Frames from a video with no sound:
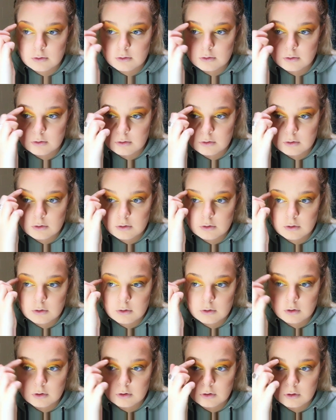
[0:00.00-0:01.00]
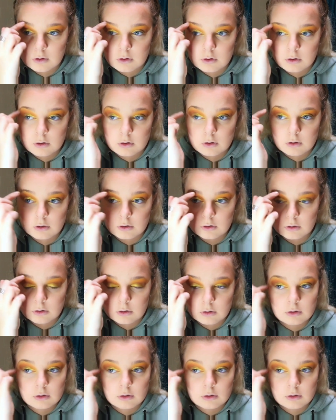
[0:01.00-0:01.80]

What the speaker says: (silence)